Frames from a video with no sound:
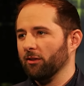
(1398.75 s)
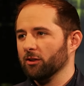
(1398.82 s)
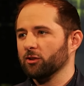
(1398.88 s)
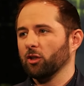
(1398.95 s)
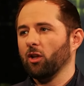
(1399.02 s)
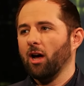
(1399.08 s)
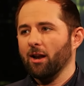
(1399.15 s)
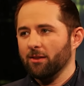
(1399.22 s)
There's
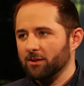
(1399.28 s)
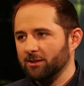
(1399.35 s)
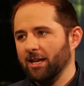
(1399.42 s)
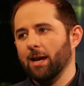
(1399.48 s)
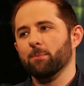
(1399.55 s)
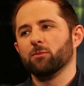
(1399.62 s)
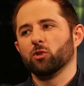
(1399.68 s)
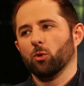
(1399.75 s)
a lot of the
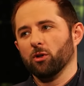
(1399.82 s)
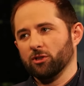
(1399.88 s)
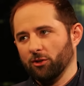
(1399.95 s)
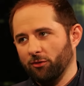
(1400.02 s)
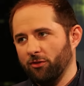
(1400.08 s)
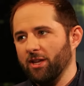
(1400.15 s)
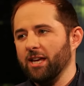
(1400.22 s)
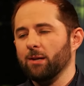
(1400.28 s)
same sorts
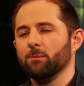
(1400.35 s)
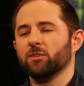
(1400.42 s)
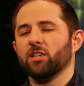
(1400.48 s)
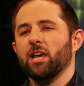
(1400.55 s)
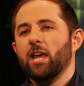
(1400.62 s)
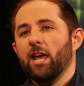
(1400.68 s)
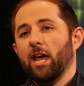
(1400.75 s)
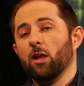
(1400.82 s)
of themes.
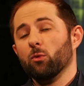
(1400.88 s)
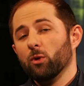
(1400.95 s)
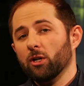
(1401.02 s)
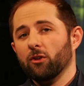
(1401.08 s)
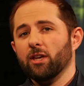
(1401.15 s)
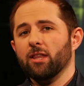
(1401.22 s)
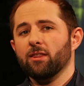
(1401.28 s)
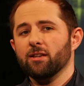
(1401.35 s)
And
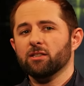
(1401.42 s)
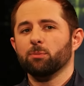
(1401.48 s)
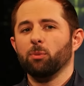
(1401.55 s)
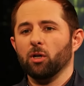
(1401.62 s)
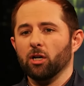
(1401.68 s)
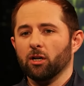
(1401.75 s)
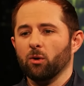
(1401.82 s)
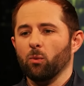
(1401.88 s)
really, this
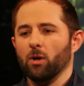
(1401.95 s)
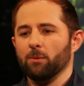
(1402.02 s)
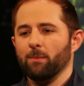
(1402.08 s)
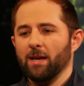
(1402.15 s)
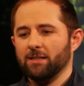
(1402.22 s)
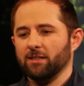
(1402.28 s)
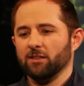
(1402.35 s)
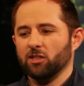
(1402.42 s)
book, what
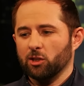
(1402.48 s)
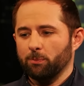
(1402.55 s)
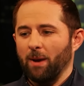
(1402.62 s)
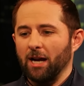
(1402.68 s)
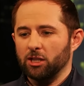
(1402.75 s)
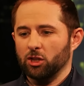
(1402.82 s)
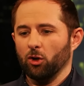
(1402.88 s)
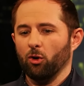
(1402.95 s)
makes it
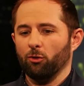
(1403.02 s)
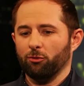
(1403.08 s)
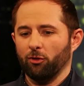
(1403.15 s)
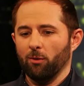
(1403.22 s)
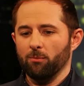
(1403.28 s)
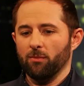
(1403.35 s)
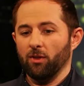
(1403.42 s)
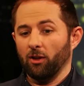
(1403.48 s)
special
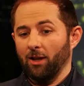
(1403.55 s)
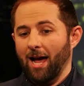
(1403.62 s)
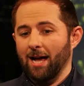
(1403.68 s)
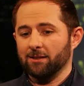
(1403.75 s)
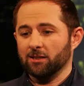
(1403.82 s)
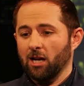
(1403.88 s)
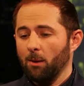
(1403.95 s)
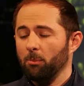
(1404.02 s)
from the
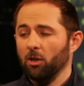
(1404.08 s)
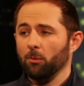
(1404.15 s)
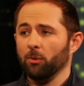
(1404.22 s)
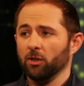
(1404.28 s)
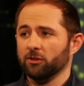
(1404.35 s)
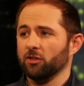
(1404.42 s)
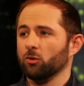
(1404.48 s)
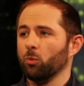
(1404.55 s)
last couple of
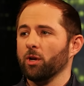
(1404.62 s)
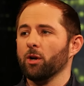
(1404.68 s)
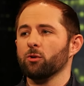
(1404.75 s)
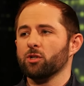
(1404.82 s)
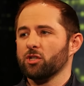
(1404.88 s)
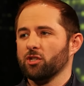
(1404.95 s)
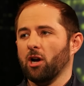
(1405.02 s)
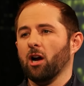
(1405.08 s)
books is we
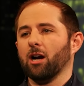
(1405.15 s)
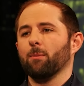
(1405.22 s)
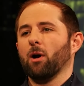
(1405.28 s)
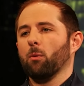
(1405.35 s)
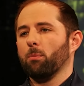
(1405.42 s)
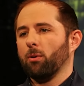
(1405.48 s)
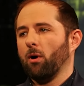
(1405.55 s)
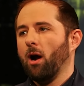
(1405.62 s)
don't just talk
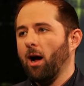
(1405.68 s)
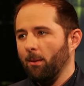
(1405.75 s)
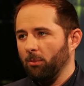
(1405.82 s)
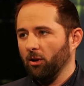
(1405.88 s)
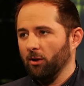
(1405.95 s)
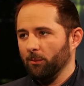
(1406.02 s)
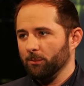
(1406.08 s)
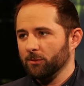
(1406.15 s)
about
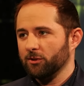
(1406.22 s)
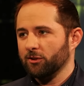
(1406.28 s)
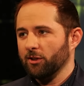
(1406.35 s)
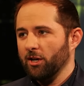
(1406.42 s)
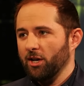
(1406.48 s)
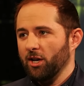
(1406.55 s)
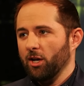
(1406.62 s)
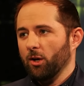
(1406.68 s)
problems,
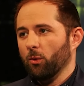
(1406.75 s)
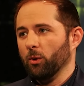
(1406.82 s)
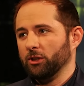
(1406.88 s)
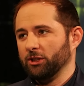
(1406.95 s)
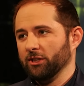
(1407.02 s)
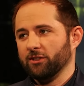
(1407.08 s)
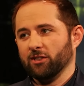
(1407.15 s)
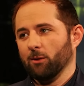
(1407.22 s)

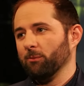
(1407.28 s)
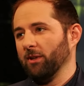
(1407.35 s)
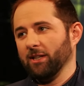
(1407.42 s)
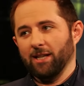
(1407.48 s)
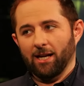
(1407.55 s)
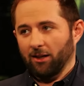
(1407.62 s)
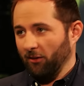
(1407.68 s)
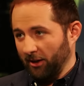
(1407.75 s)
which is something
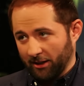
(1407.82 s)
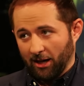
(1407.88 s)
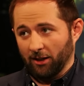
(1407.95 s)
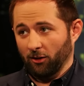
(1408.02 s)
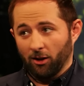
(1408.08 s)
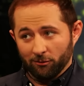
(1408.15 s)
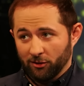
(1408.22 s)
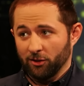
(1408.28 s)
that Glenn and I
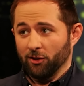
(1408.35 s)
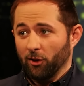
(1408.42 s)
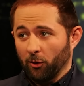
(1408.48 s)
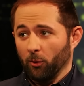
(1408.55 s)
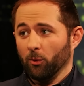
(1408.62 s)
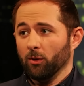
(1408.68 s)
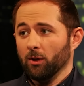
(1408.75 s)
love to do.